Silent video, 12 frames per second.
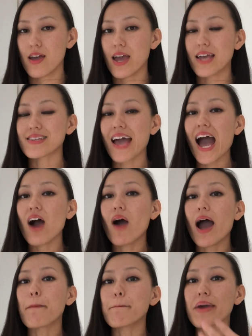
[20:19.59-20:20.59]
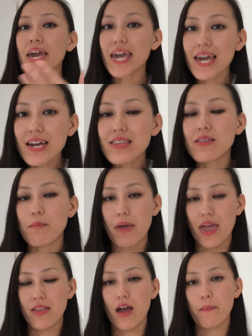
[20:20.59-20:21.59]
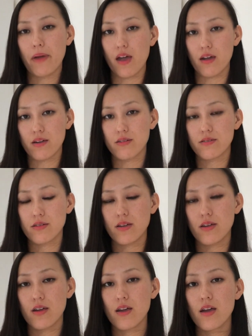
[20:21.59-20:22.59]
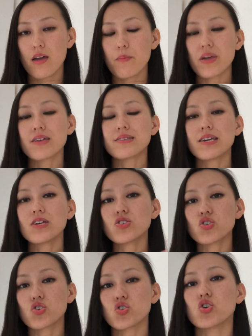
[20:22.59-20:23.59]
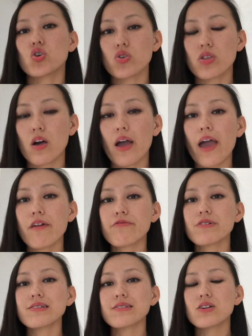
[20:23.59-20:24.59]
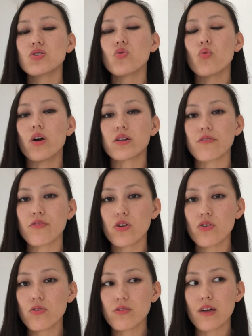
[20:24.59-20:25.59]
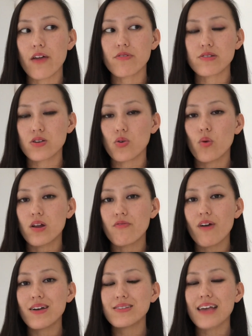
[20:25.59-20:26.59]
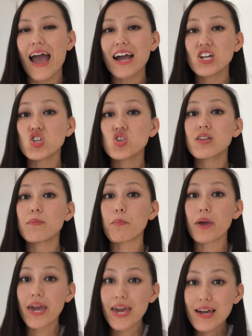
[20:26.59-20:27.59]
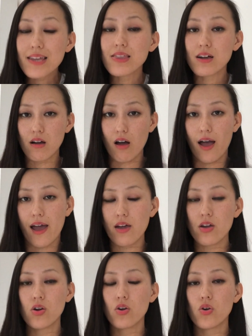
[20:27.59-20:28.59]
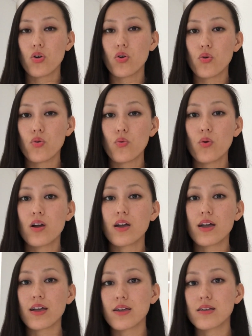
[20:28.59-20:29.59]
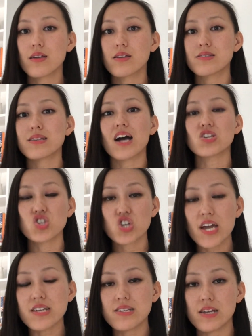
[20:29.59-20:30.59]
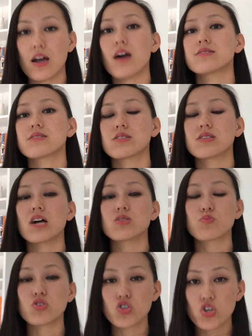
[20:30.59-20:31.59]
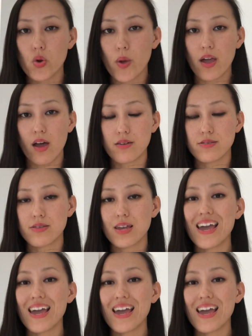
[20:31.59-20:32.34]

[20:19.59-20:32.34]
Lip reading: It's how I pick the men I pick. Because here's the truth. Every single one of you, every single one of us actually pick the guy who starts chasing us, starts pursuing us,